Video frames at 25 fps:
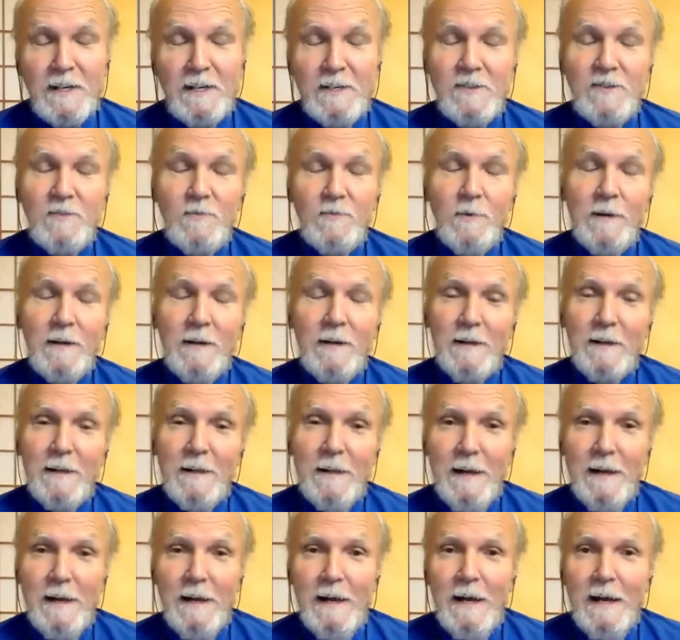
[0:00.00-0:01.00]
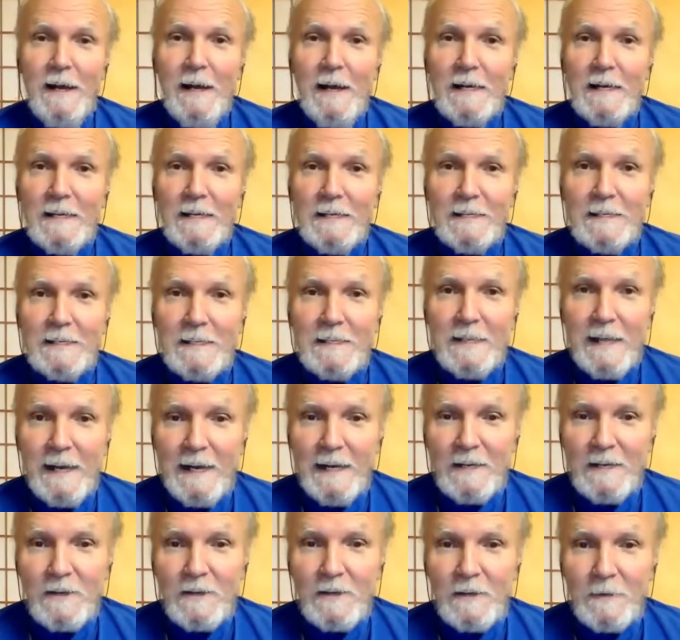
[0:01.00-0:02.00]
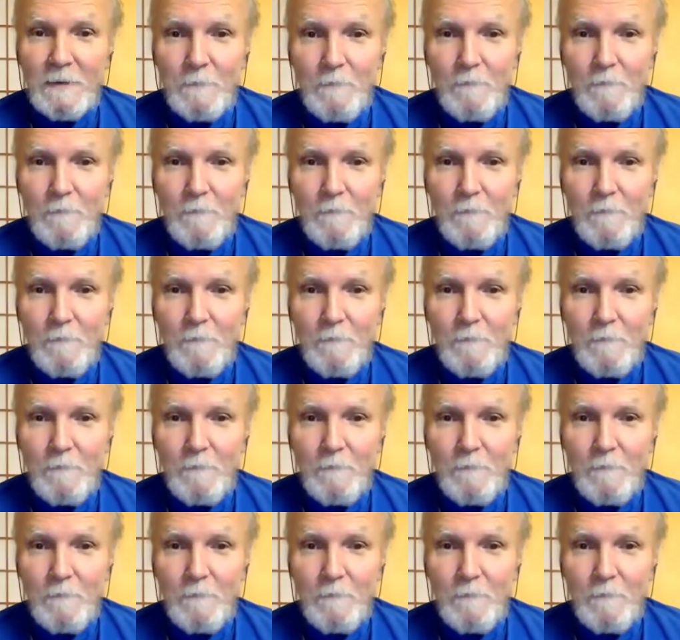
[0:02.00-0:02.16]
as well, is that